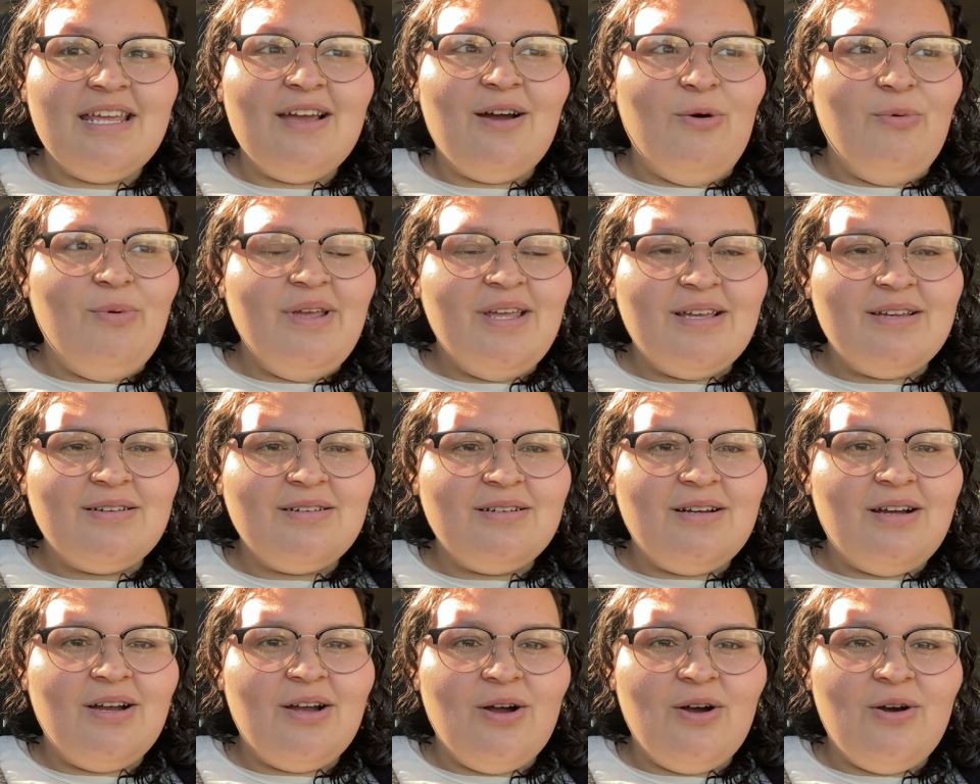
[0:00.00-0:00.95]
a week
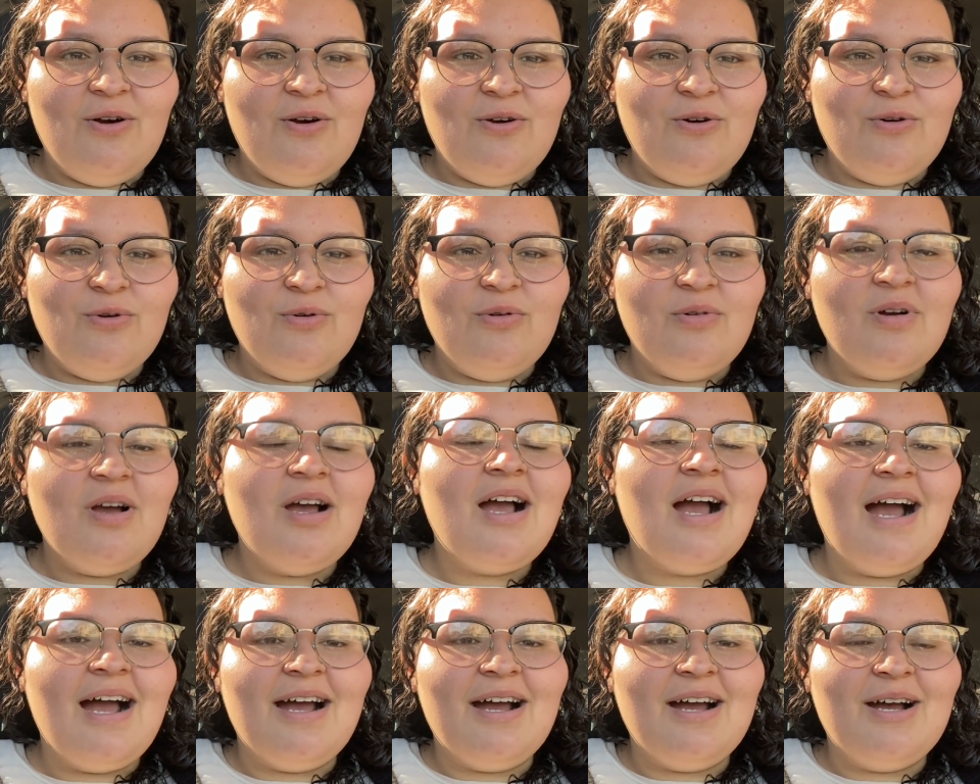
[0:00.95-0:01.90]
ago,
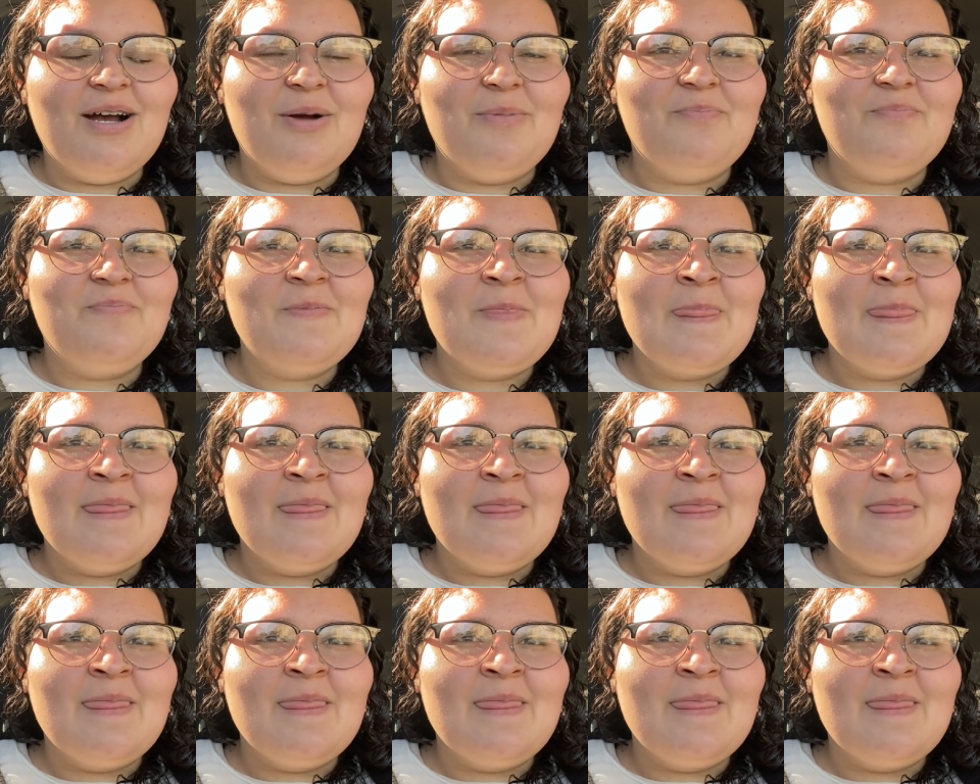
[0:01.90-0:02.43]
um,